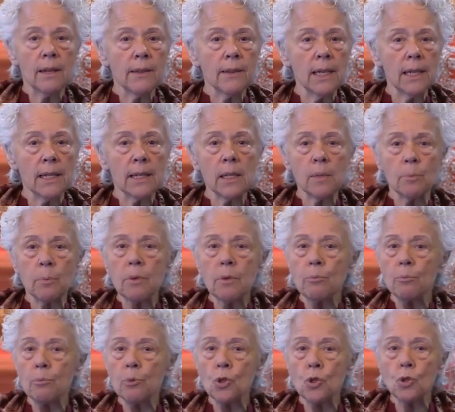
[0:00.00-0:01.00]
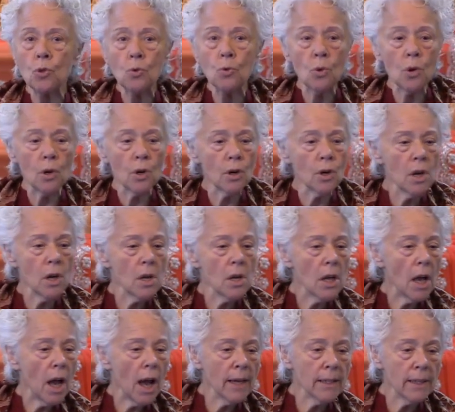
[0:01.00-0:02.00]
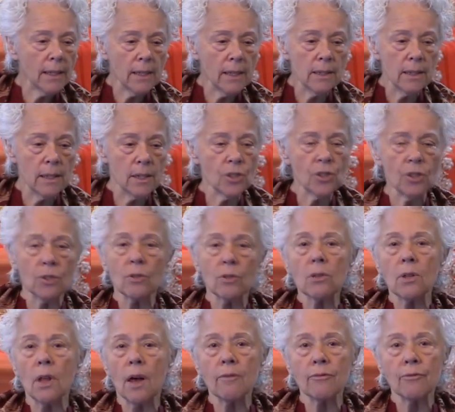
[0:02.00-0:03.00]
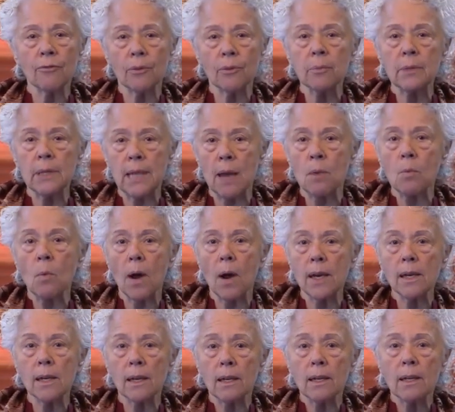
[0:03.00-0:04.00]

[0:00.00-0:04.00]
that it's been pure, unconditional love from day one.